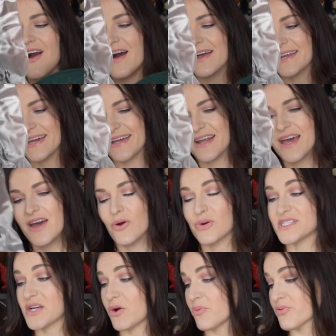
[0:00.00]
on it,
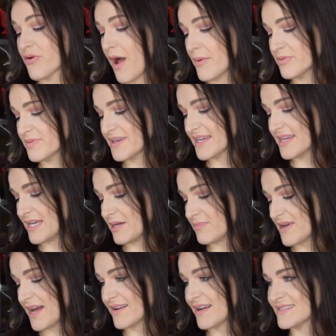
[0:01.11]
which I will probably keep,
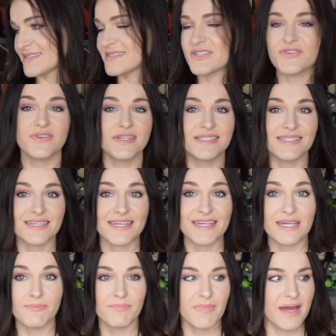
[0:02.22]
not necessarily to
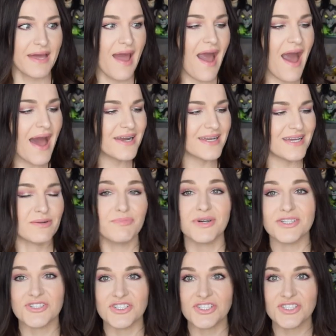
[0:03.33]
keep my hat in,
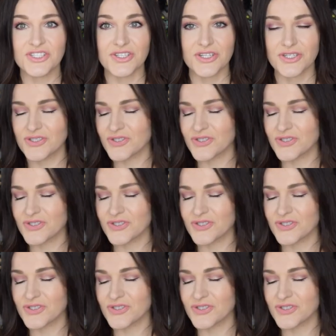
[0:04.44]
but just to like